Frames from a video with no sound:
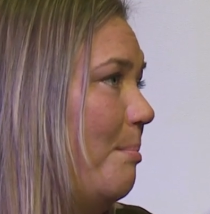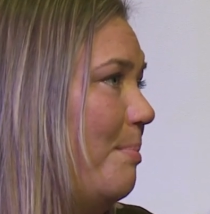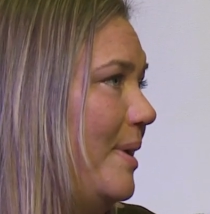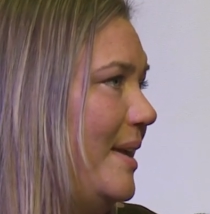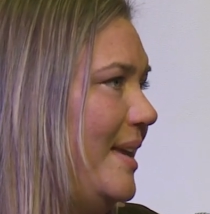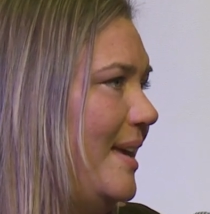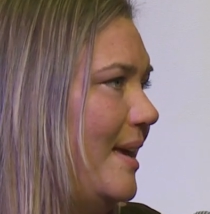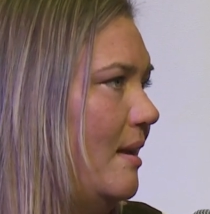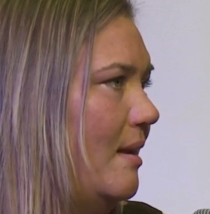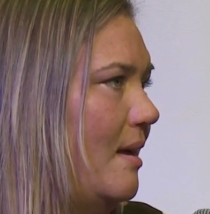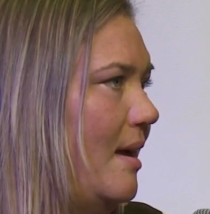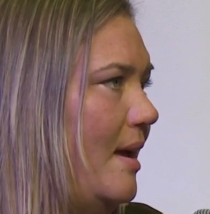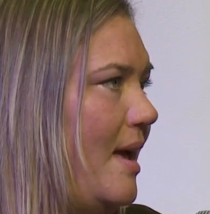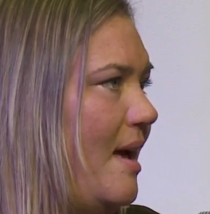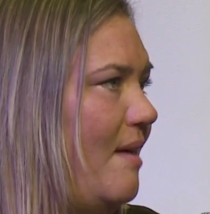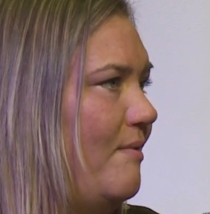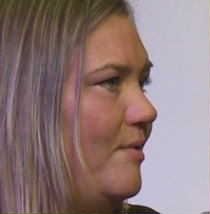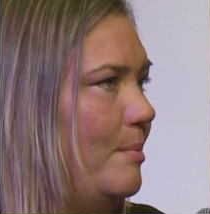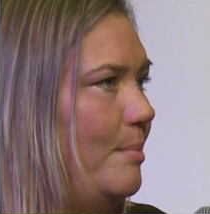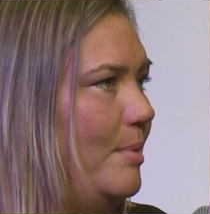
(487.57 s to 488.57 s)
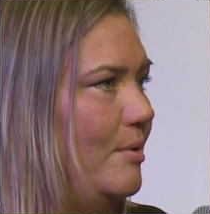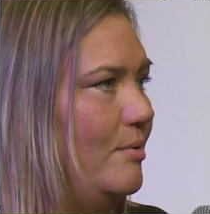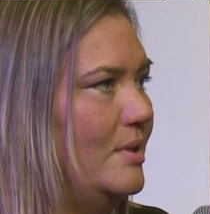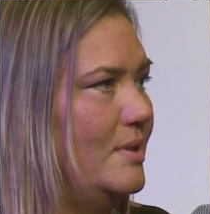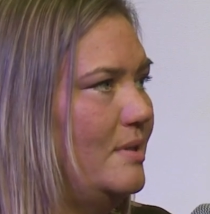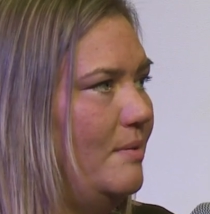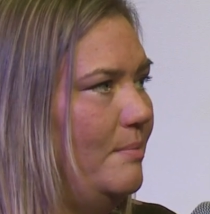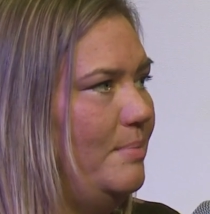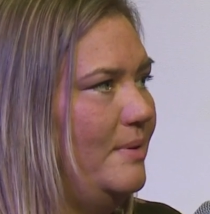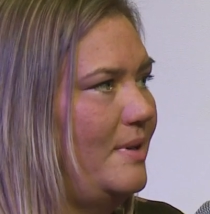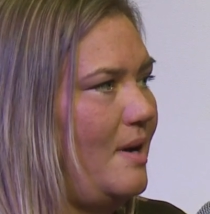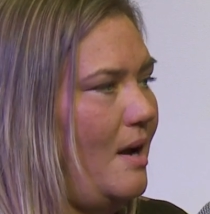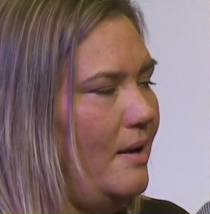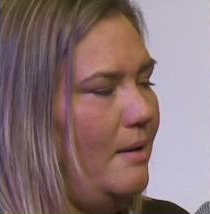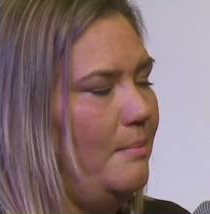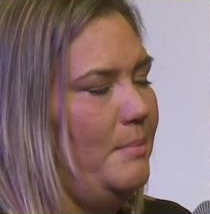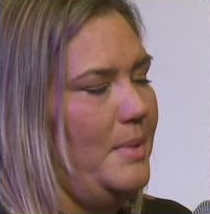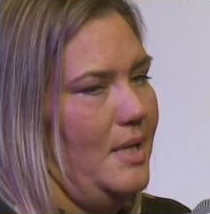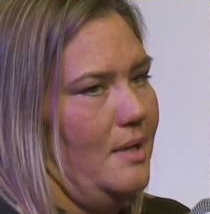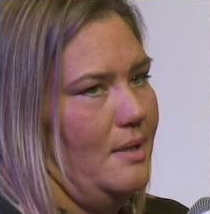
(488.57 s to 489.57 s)
but yet I have the bonus of
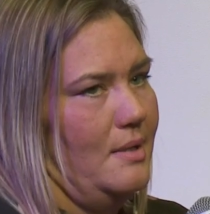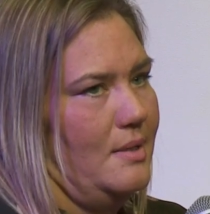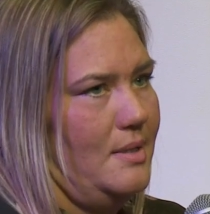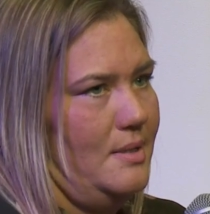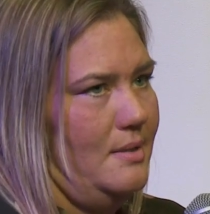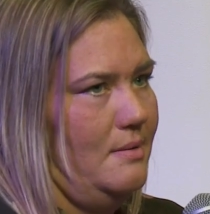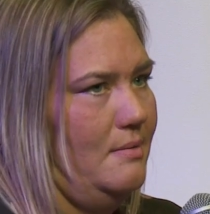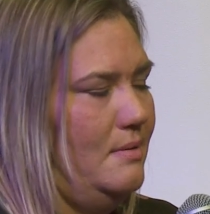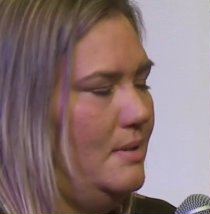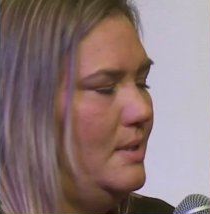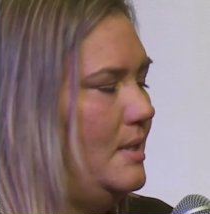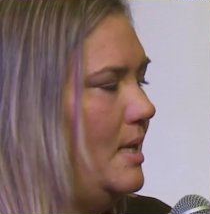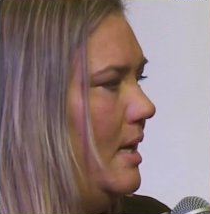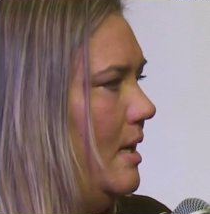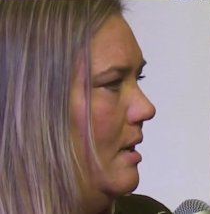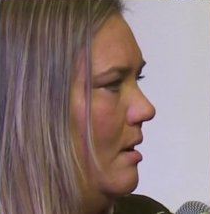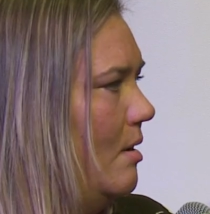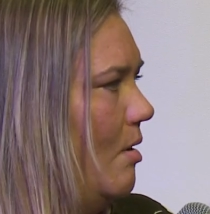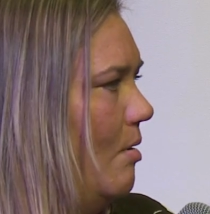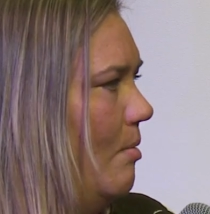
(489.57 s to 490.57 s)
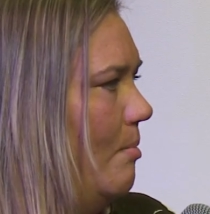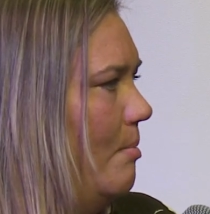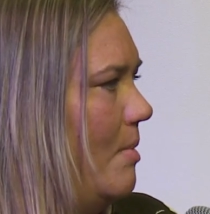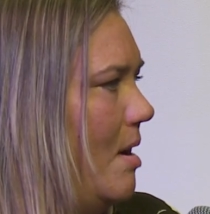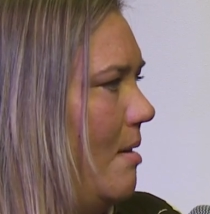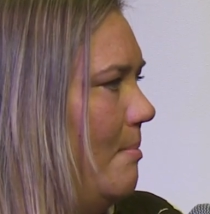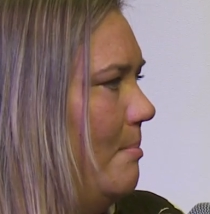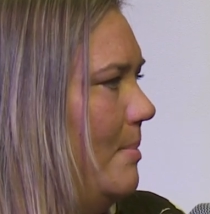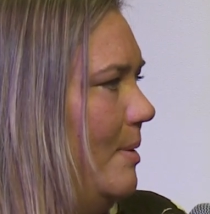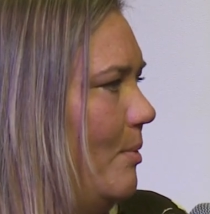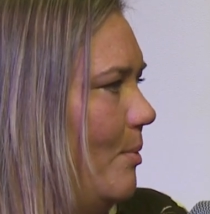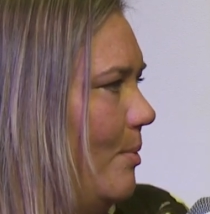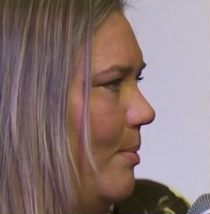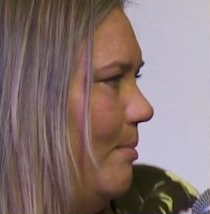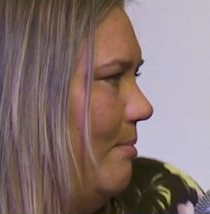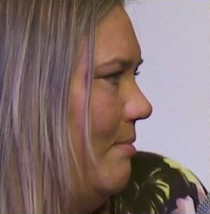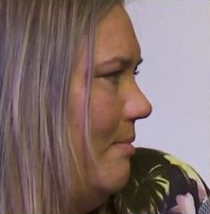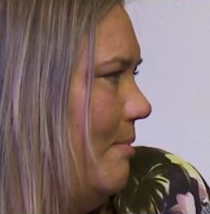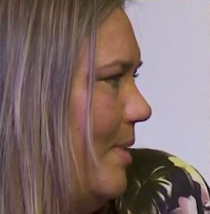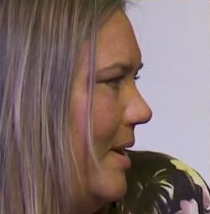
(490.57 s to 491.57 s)
kind of being a stay-at-home mom, but
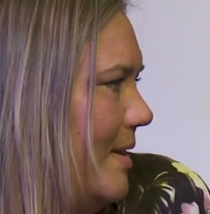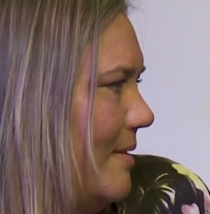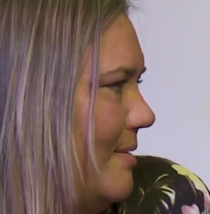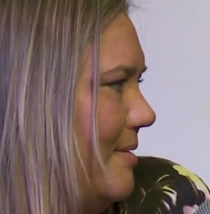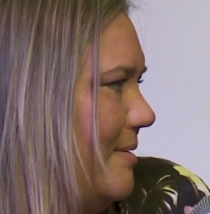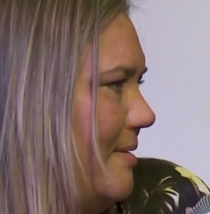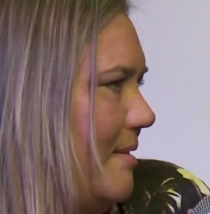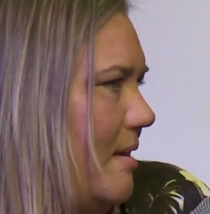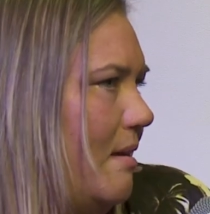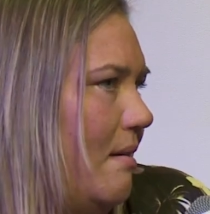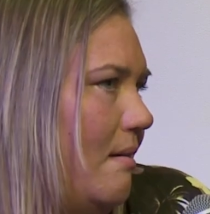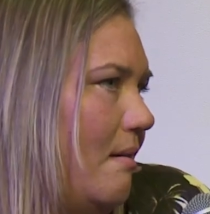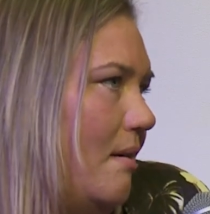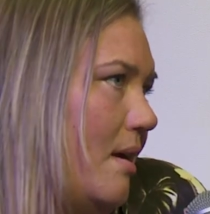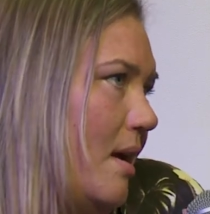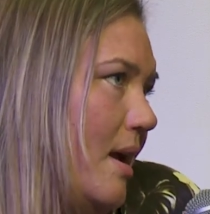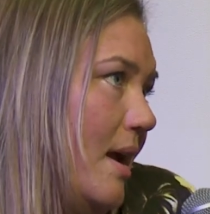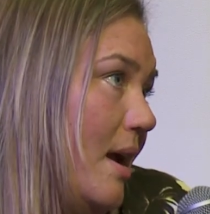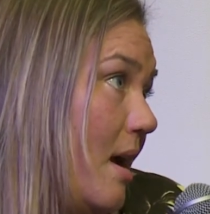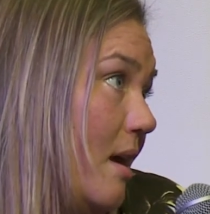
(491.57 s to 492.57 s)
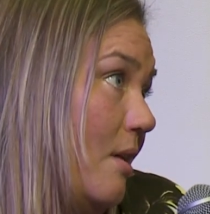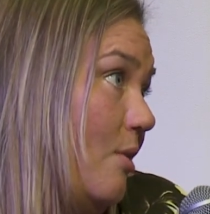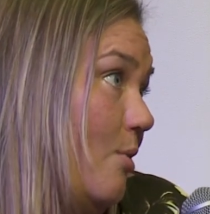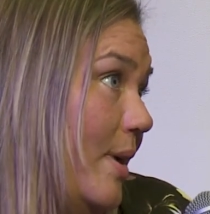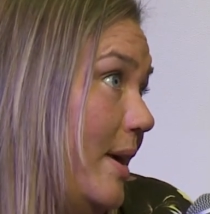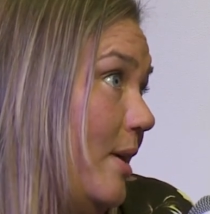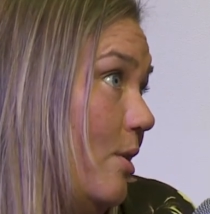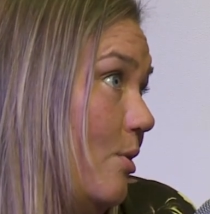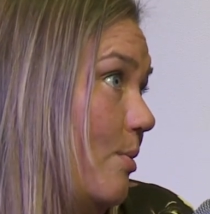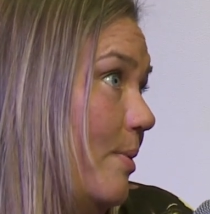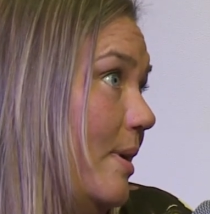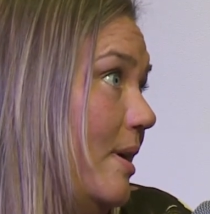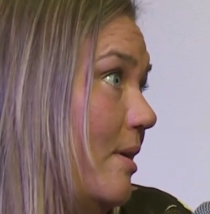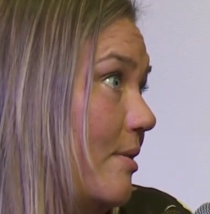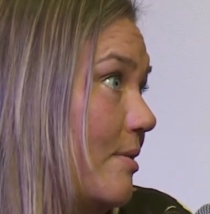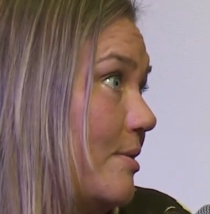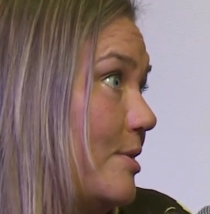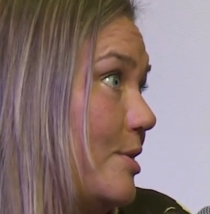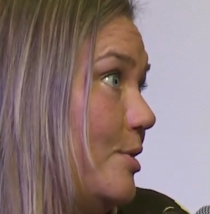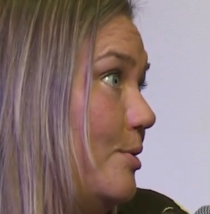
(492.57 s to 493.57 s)
with a great
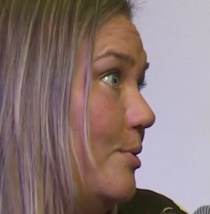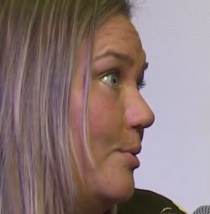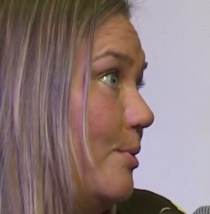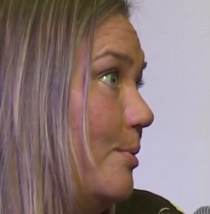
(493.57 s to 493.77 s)
career too.